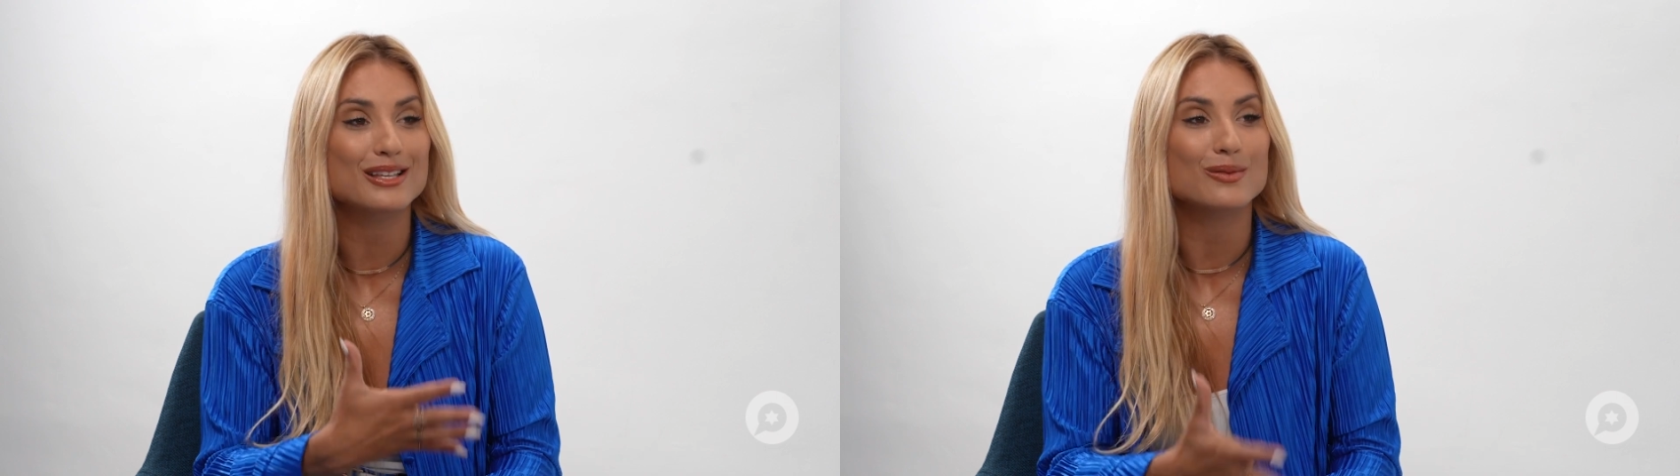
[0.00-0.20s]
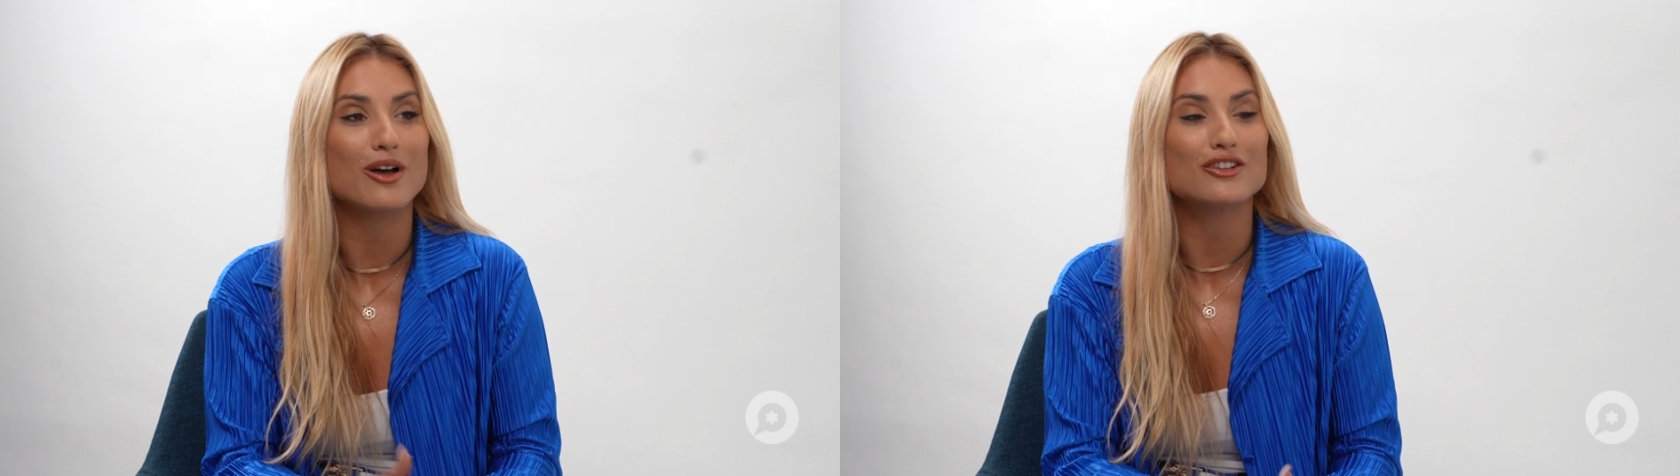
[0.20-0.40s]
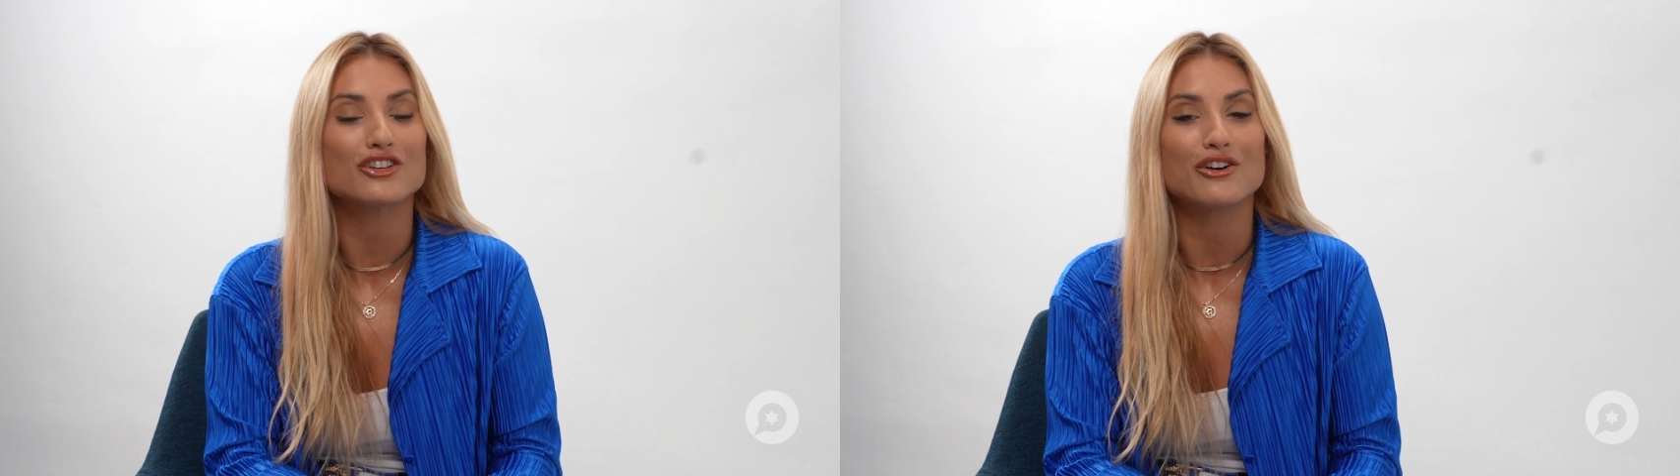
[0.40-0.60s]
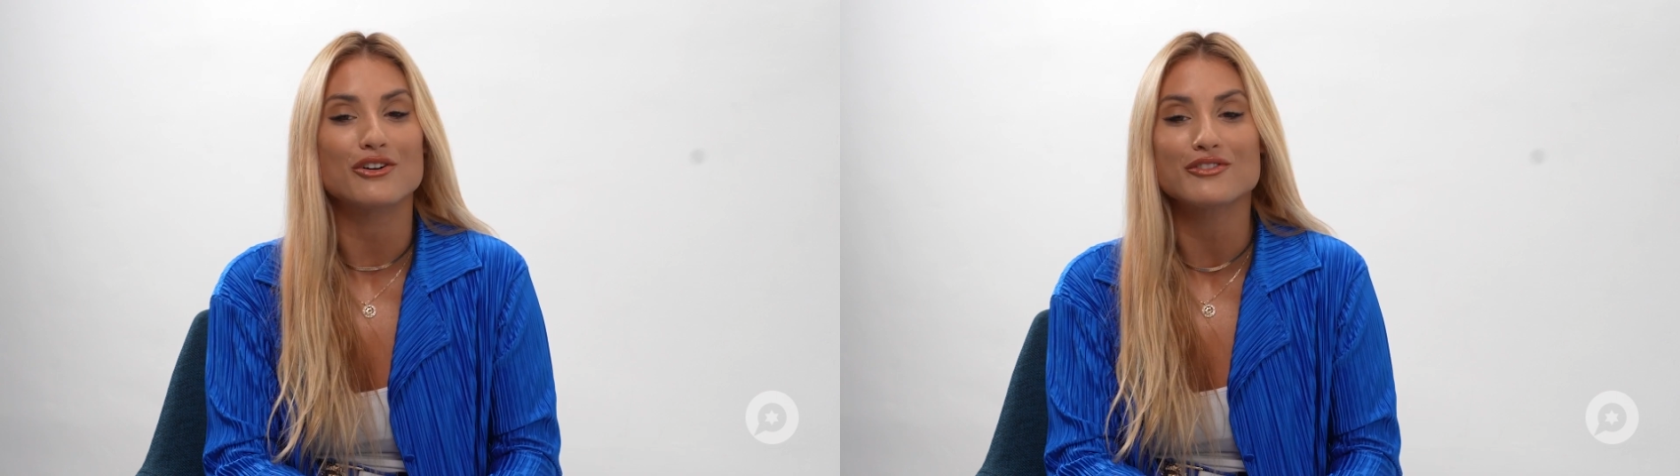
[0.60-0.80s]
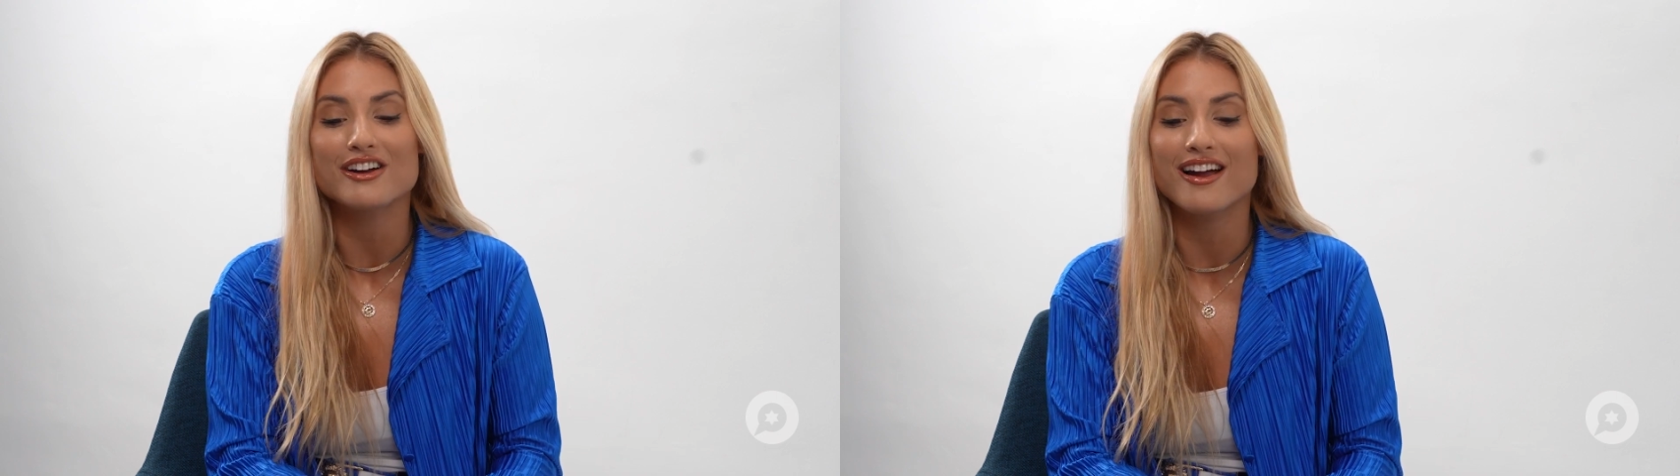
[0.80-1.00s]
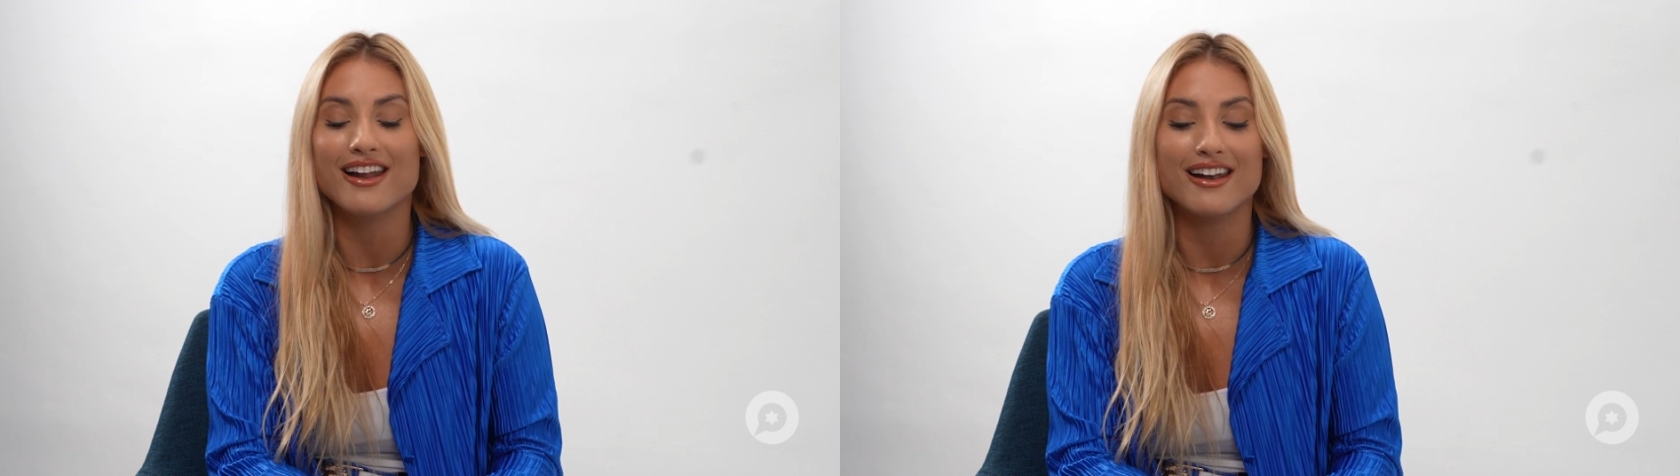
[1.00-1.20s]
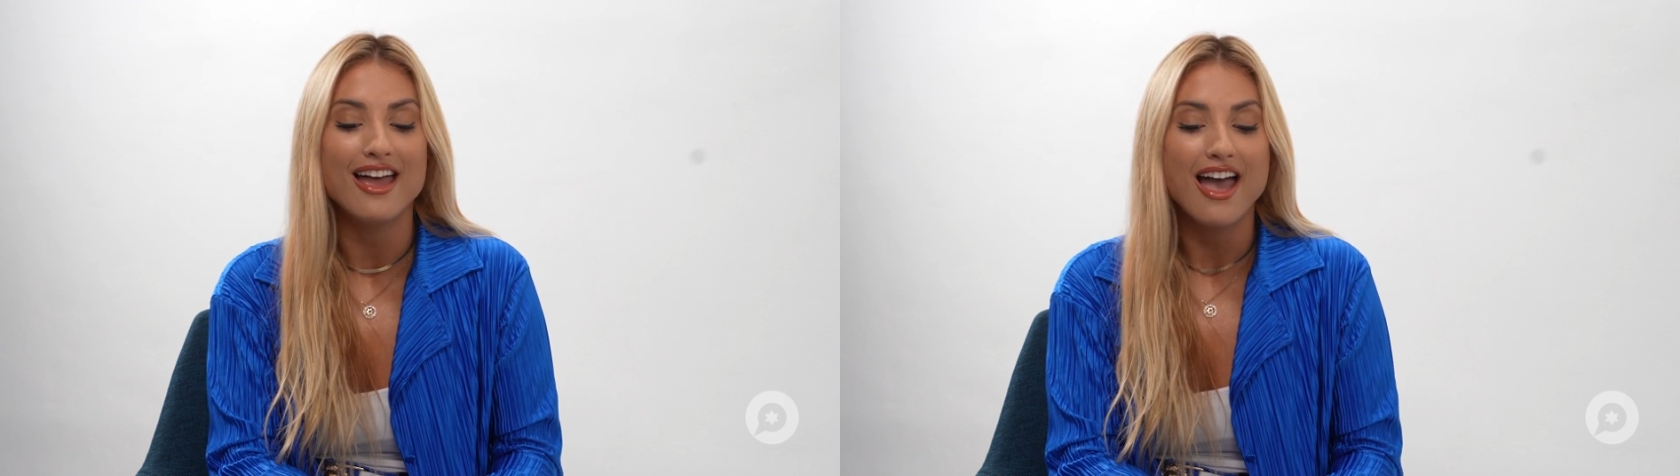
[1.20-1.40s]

is watching over, and